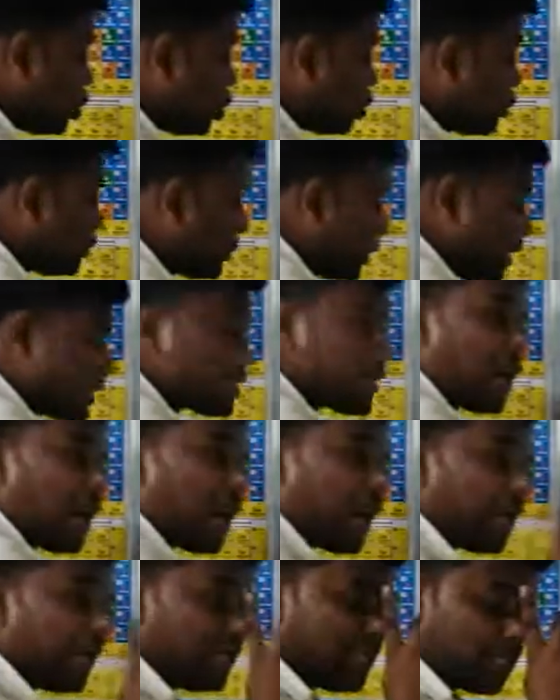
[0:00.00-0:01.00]
to this
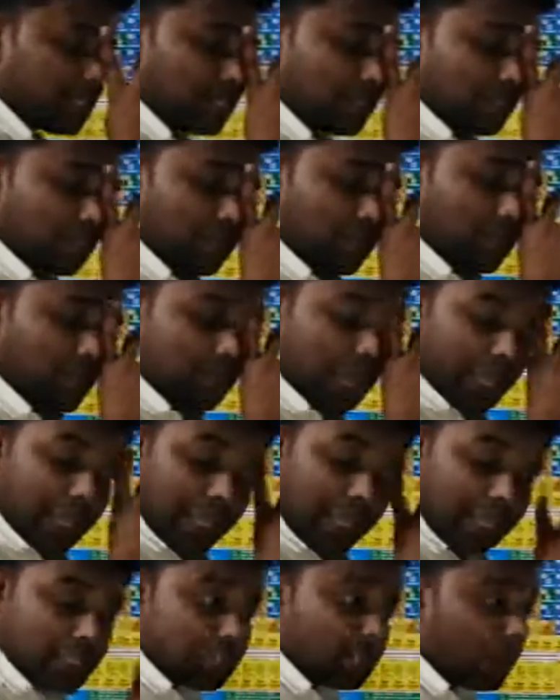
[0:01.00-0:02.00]
ice
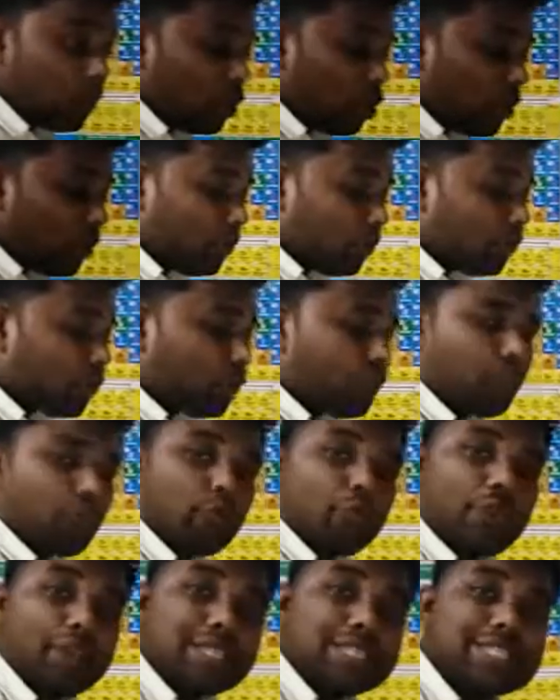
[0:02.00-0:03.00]
is
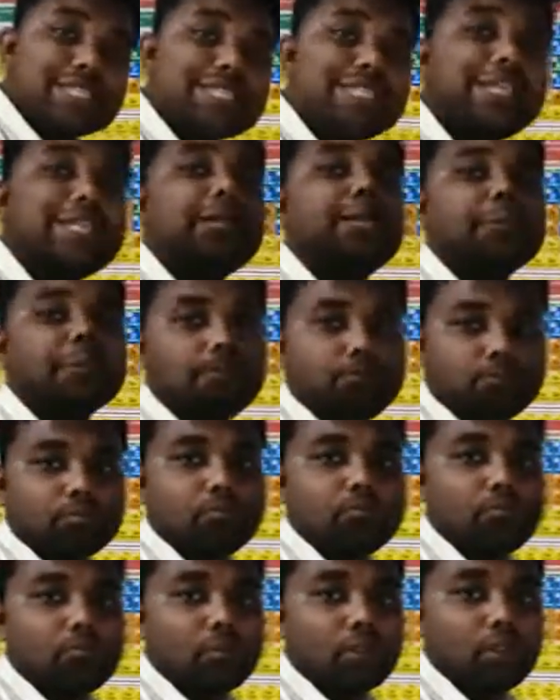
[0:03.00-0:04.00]
wasted
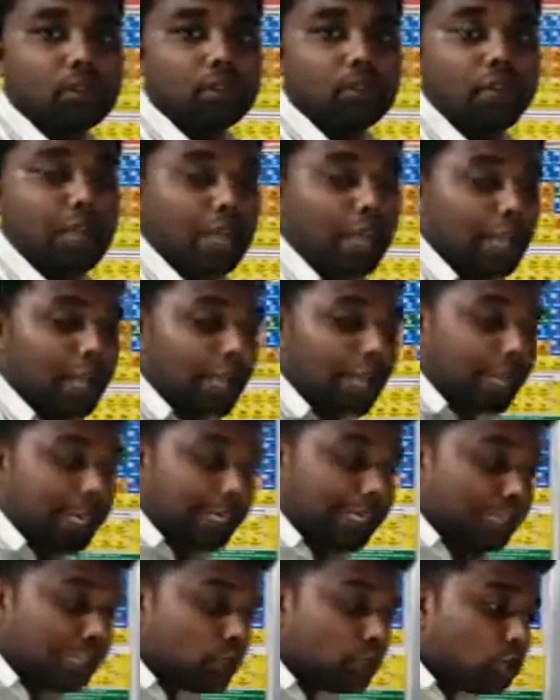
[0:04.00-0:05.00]

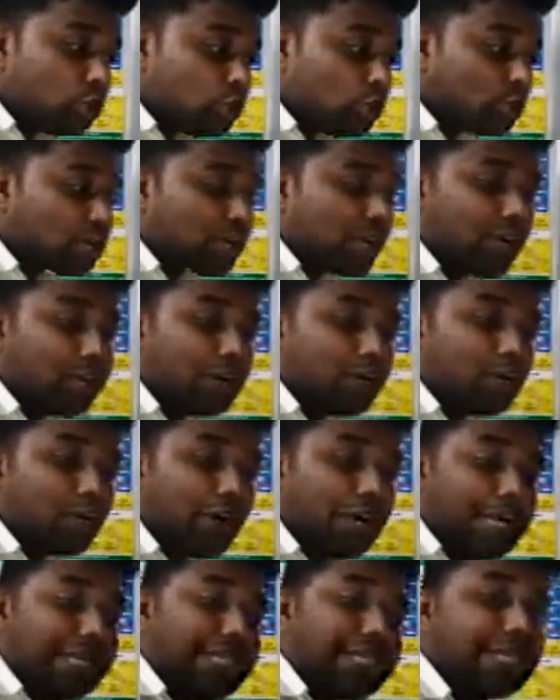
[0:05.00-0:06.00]
into
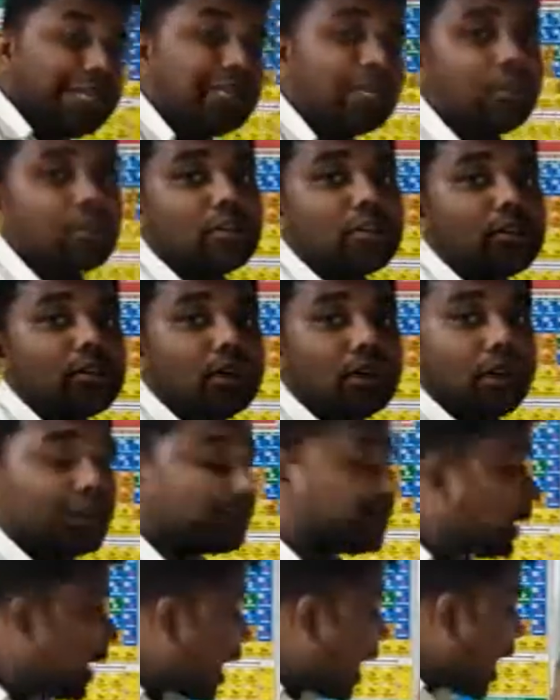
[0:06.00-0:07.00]
converting
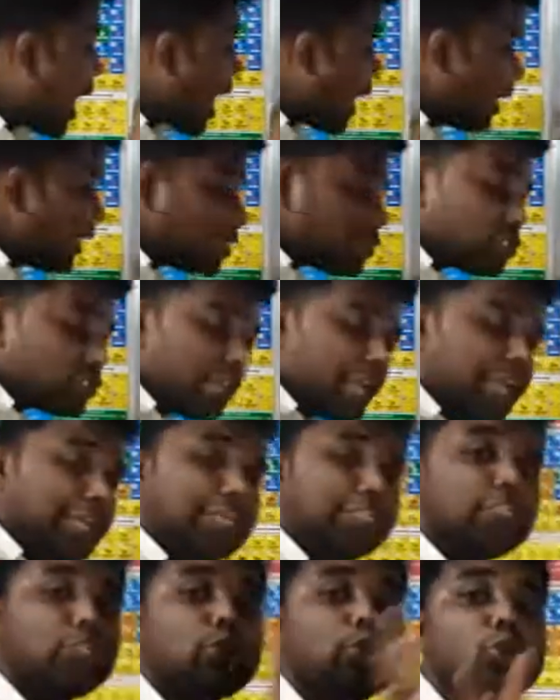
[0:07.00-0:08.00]
the ice
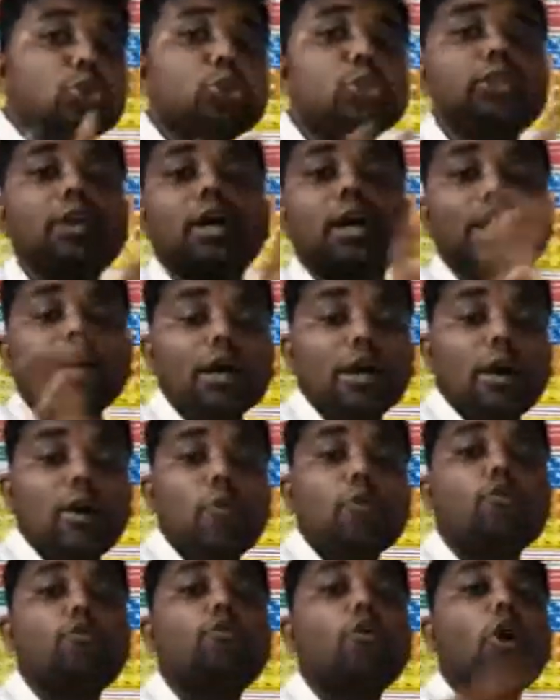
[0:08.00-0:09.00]
into the
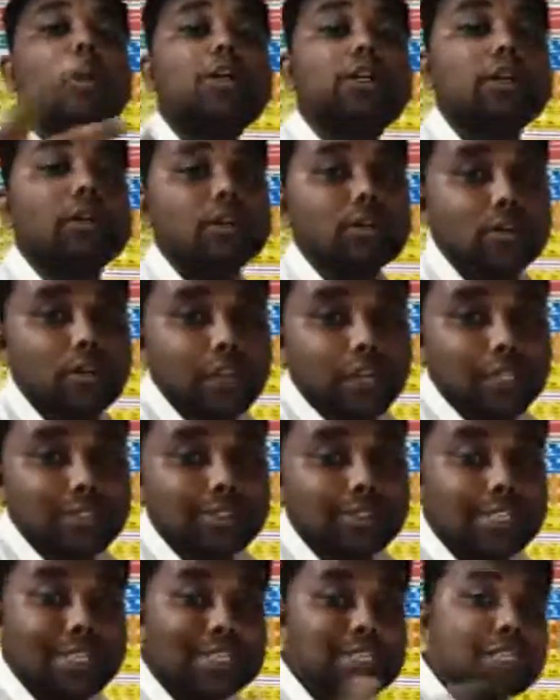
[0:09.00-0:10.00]
water.
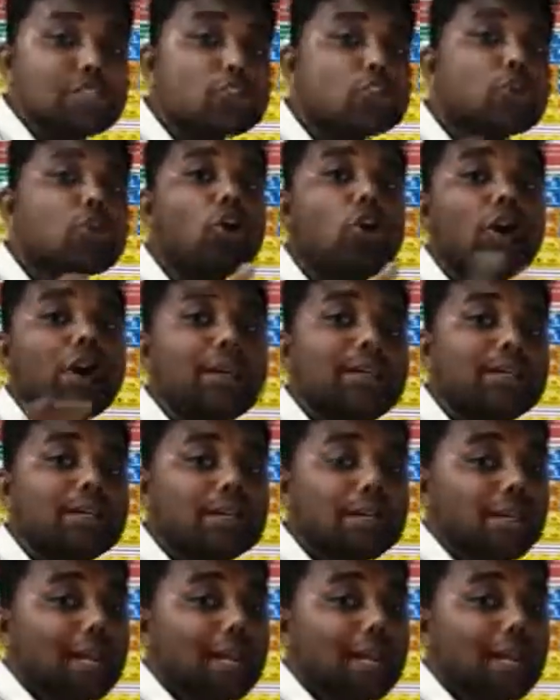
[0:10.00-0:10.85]
This is called